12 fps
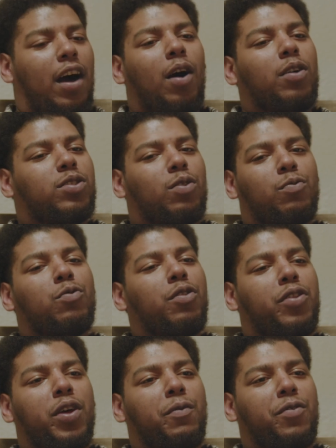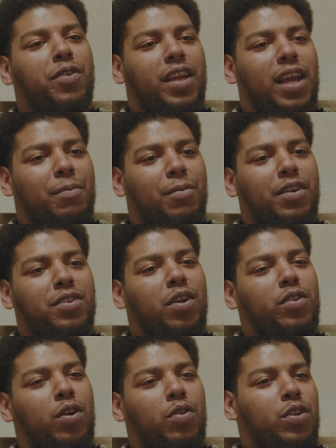Also, rule of thumb for the camera:
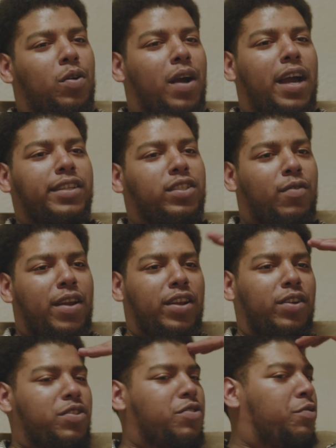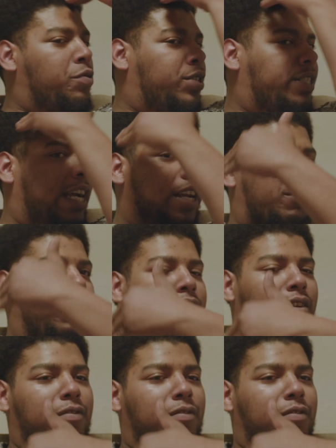your hat is creating a huge shadow on your